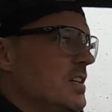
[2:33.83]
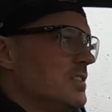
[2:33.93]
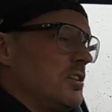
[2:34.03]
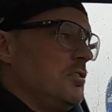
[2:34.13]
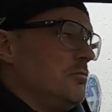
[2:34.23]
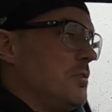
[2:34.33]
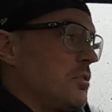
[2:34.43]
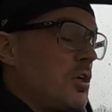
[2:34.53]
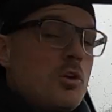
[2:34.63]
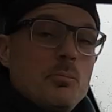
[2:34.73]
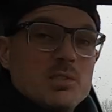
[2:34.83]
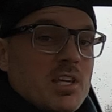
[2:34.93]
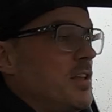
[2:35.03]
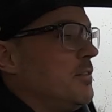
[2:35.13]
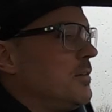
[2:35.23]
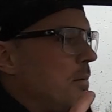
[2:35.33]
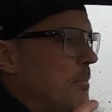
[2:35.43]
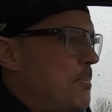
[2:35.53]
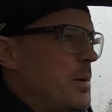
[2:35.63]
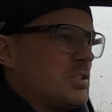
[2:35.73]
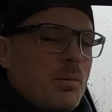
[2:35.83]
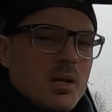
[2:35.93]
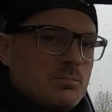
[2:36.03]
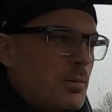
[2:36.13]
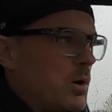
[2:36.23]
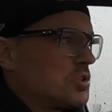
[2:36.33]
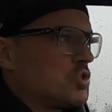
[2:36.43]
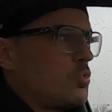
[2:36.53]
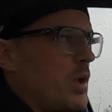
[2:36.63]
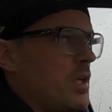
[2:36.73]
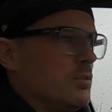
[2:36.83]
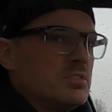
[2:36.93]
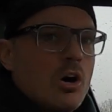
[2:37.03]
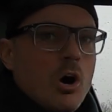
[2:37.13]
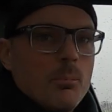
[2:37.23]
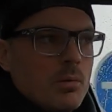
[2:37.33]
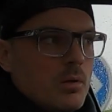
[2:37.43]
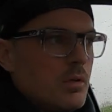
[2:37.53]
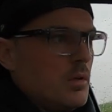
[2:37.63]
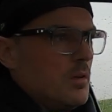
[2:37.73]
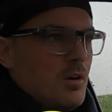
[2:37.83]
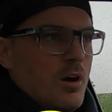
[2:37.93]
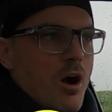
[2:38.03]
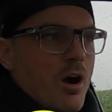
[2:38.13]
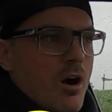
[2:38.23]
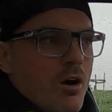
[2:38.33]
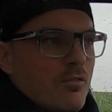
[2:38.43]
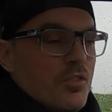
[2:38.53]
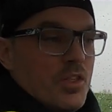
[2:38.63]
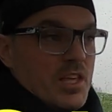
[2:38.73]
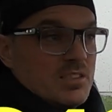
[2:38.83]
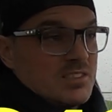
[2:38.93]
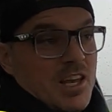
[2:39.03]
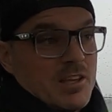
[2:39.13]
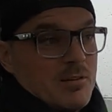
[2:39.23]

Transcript: So you 30% bish bash bosh straight on top of the selling